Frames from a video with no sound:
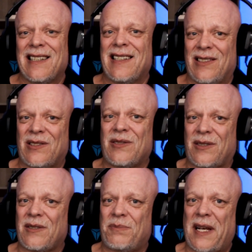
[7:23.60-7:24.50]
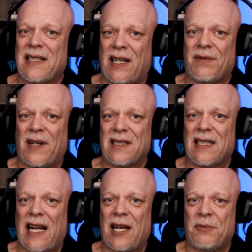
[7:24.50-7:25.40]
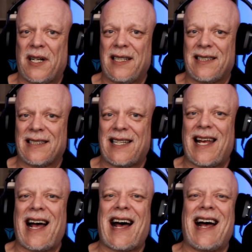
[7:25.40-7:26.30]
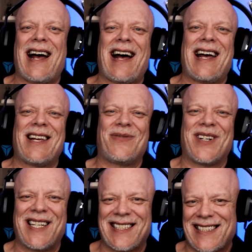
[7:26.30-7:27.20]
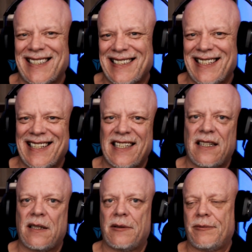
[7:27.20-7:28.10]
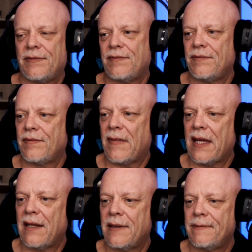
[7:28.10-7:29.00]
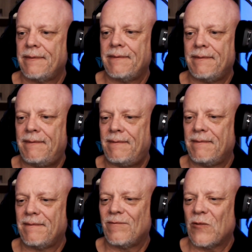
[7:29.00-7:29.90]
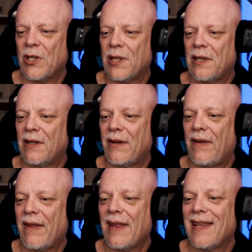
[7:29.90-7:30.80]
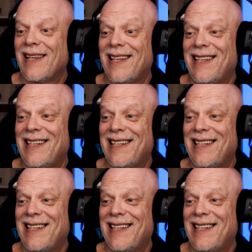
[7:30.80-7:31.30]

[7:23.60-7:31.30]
This pays their friends in high places. High places. That adult kickball league is coming in for drinks, so let's get out of here.